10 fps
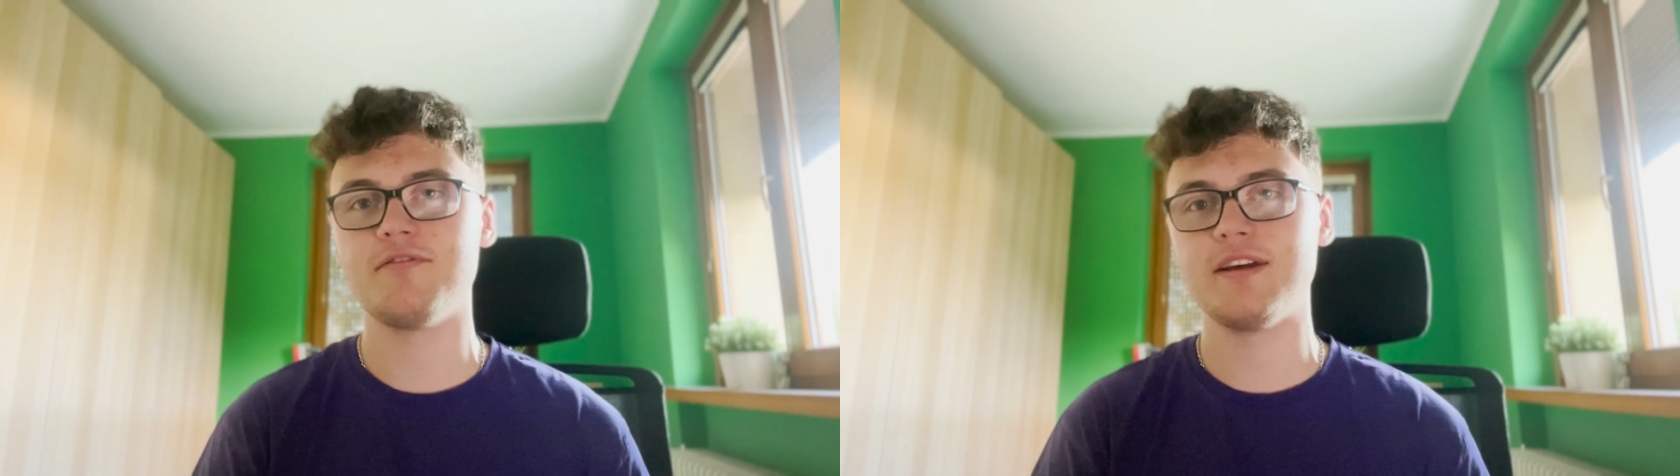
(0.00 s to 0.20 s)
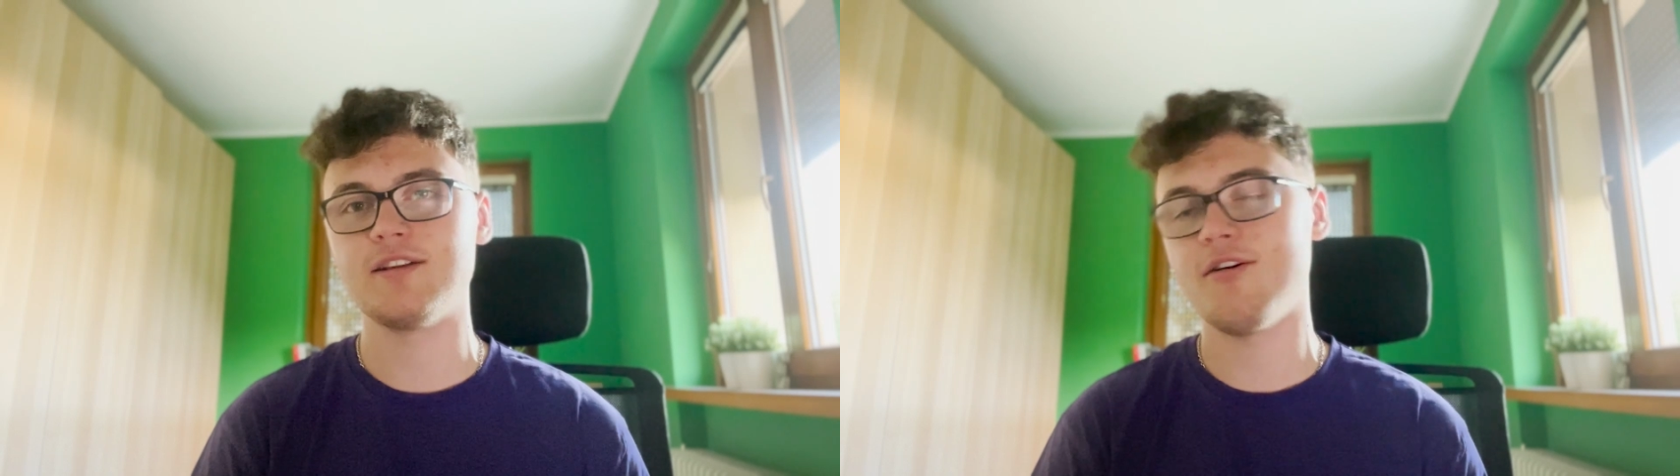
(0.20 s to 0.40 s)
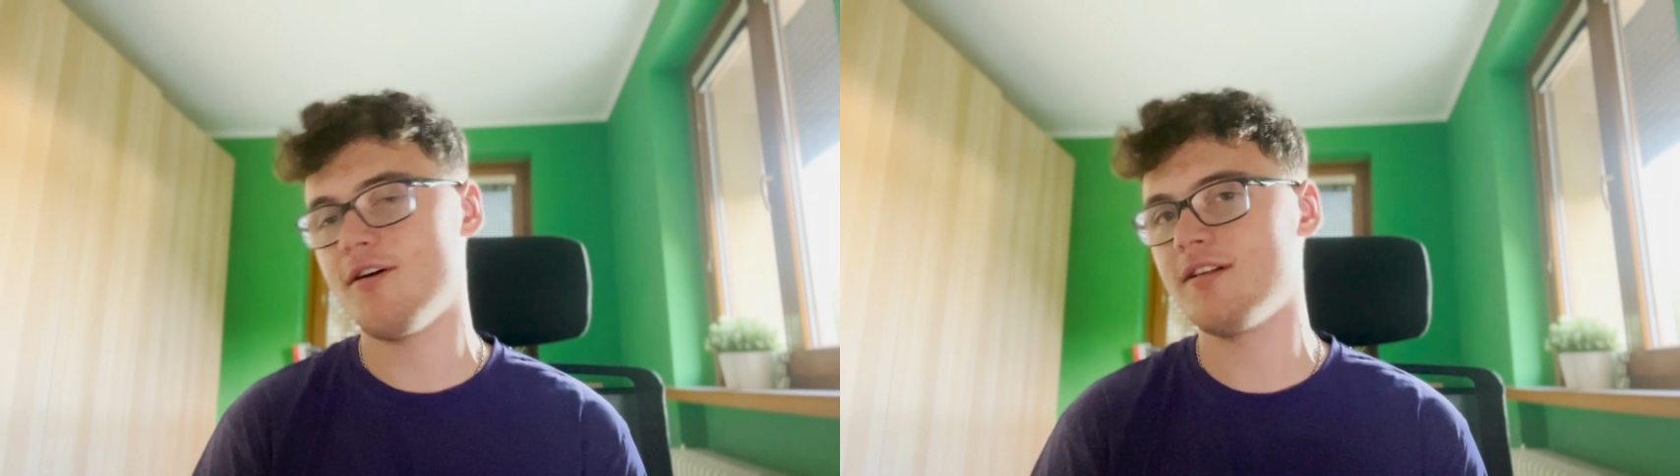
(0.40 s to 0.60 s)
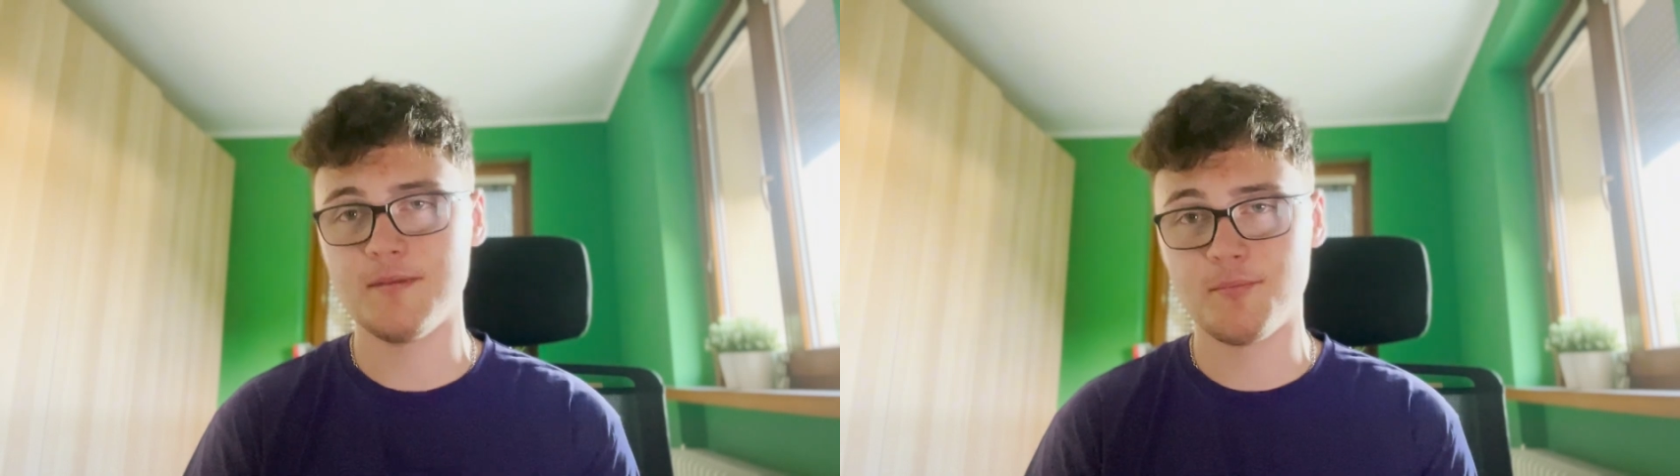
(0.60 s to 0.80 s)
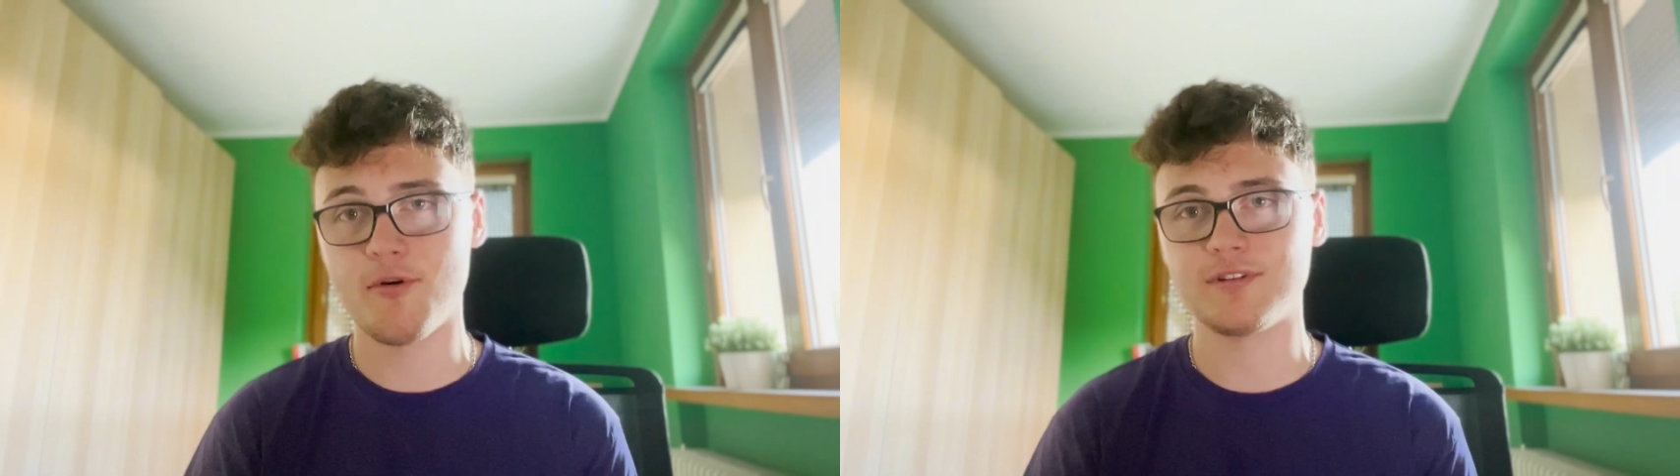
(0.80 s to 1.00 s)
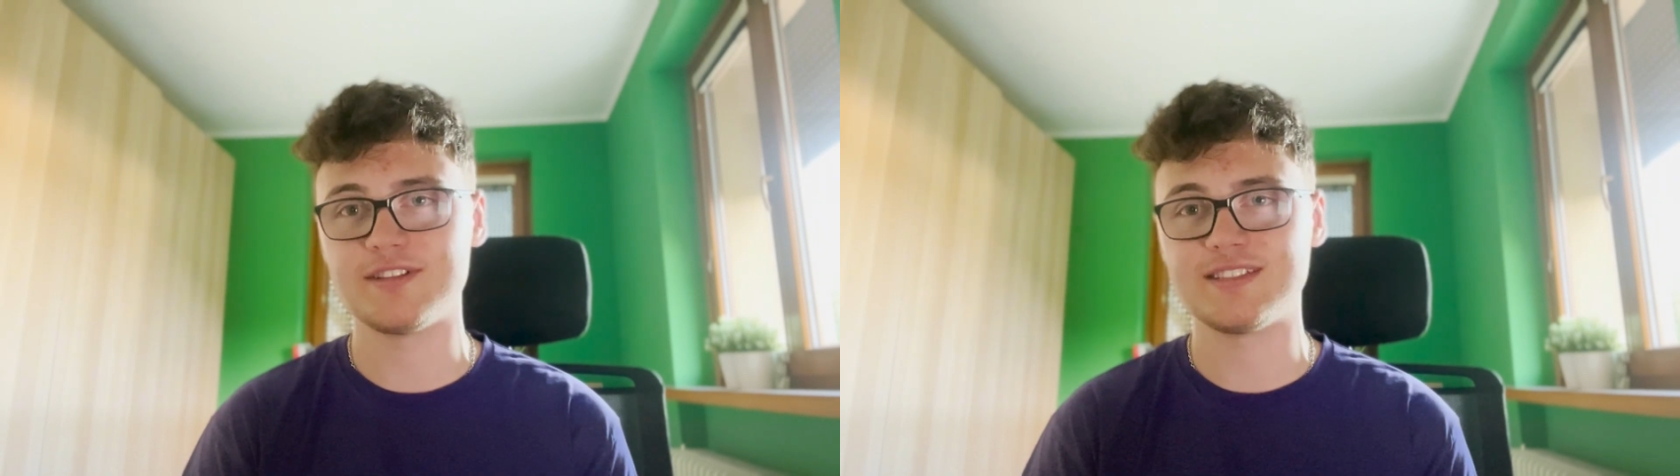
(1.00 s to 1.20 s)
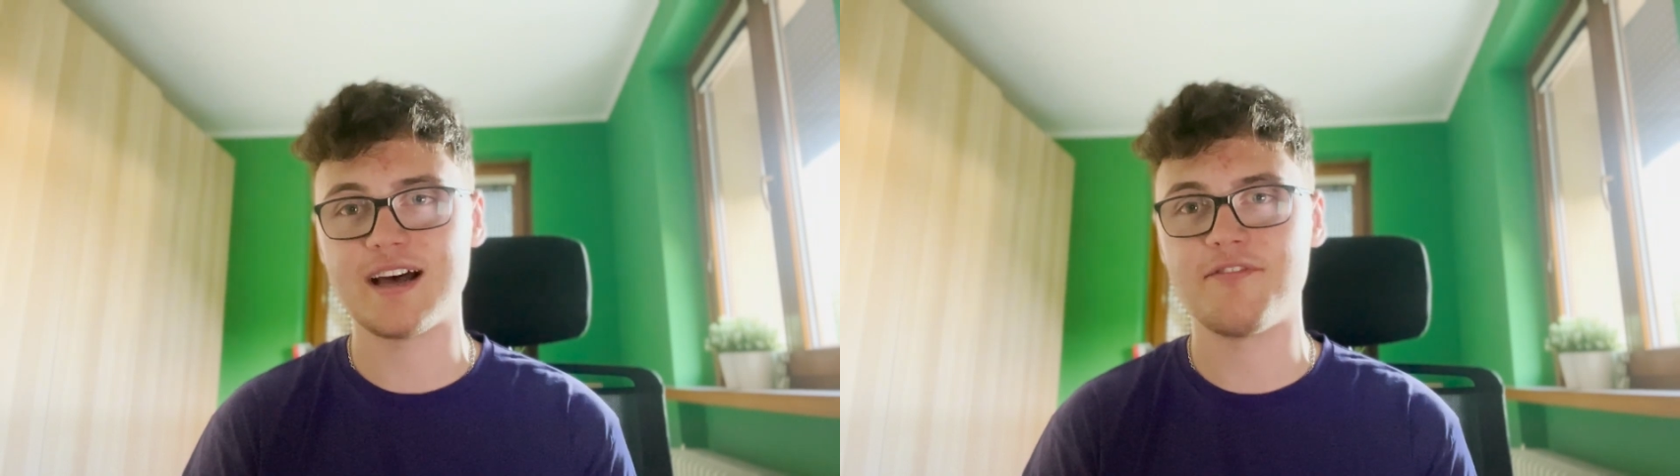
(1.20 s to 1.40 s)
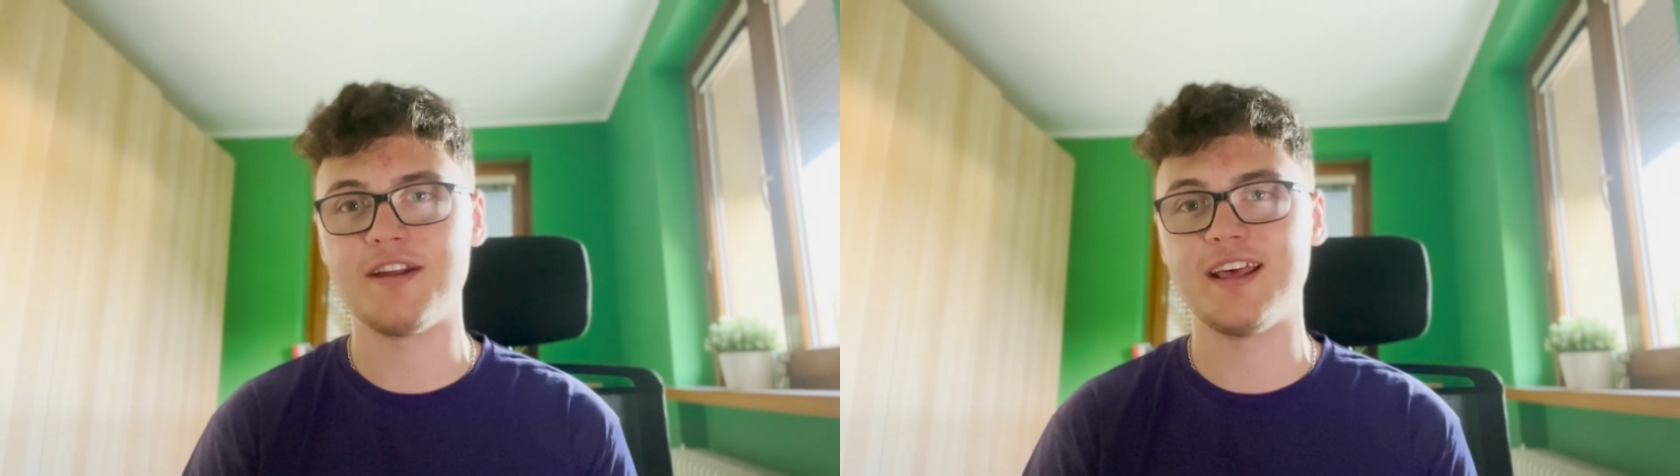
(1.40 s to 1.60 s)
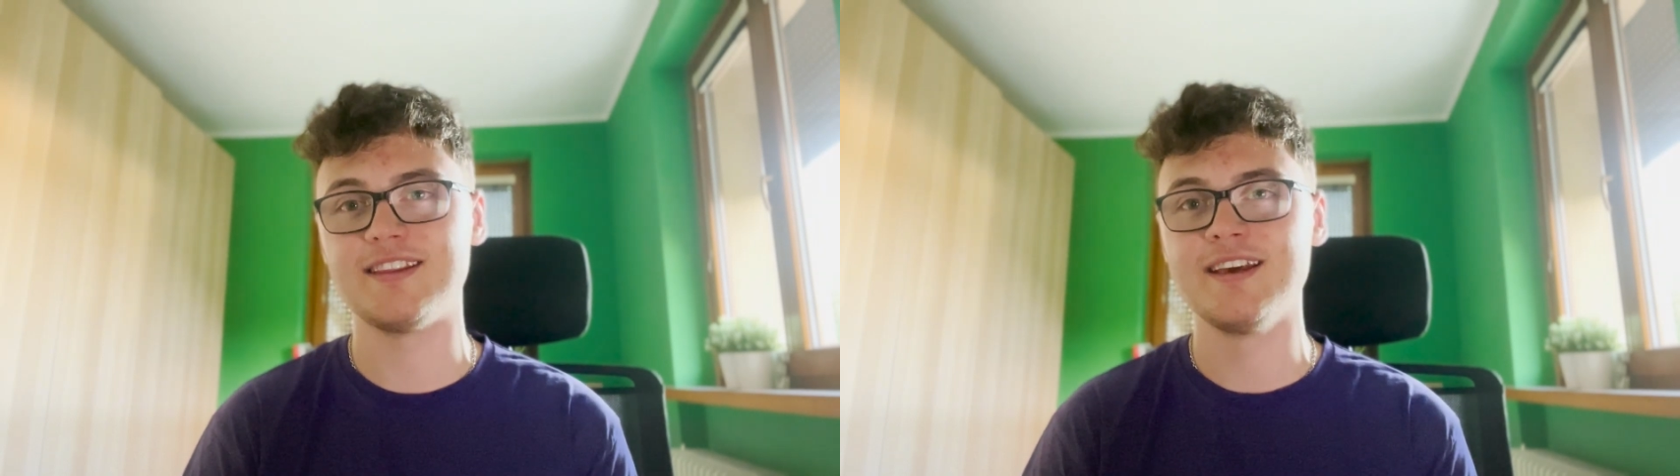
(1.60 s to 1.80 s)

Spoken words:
fit all important stuff in it.